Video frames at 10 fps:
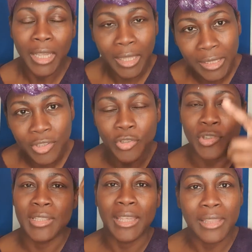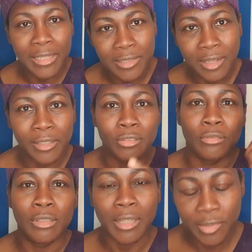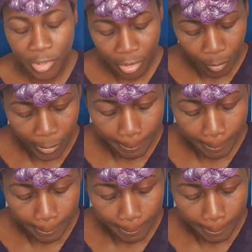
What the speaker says: and then you just get that cycle continuing.